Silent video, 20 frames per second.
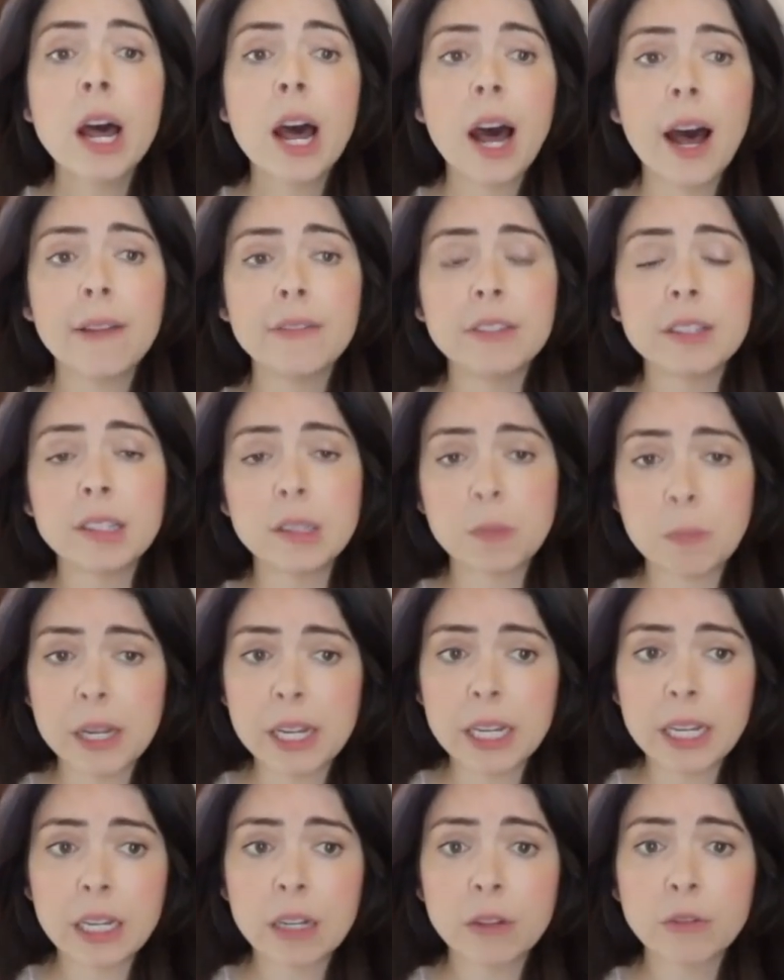of
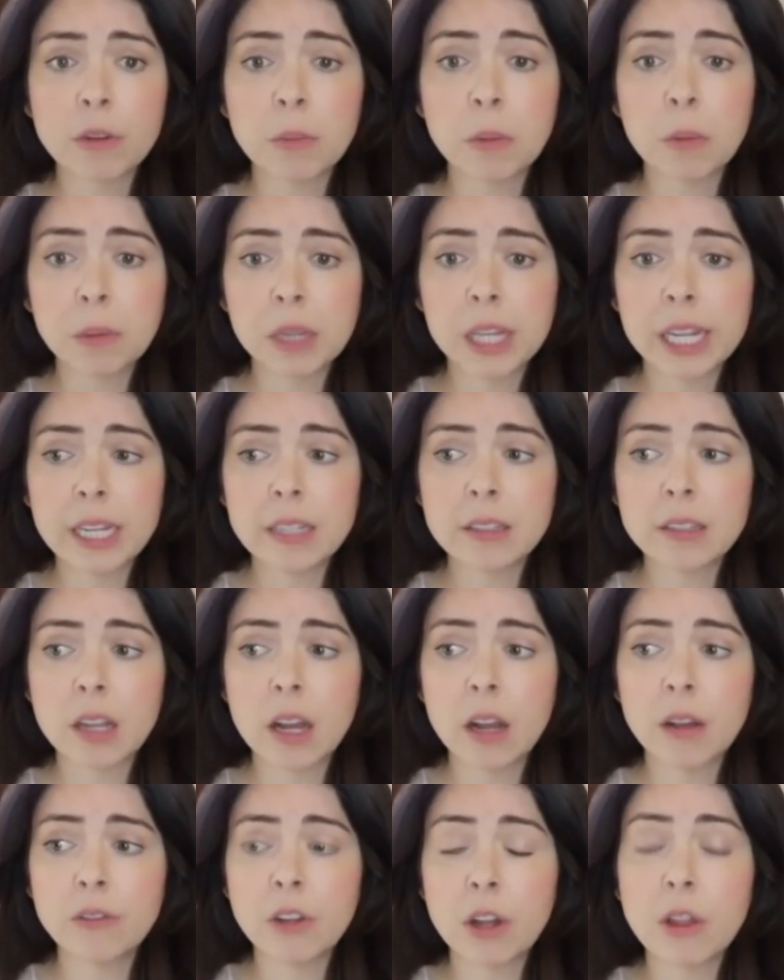speaking from a place
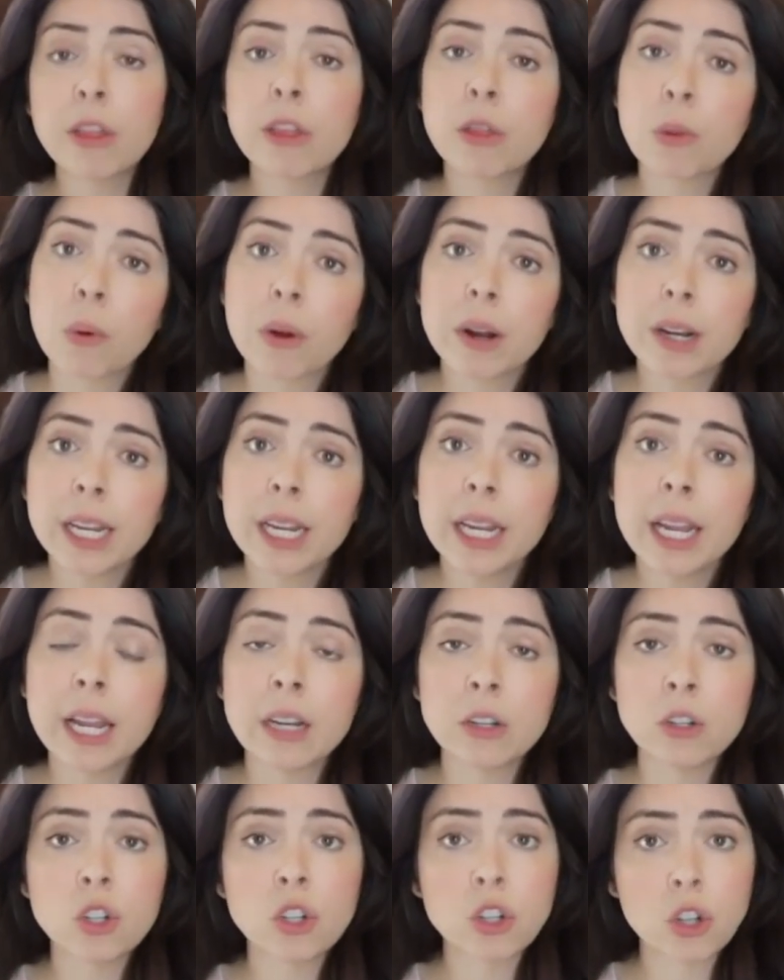of authority and
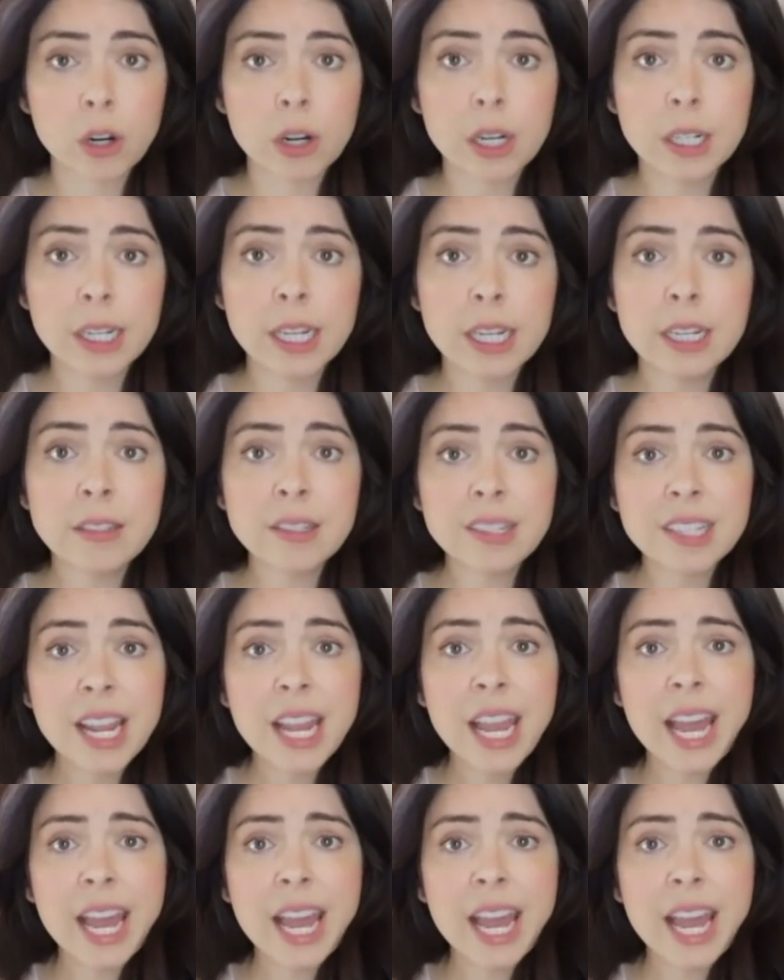assuredness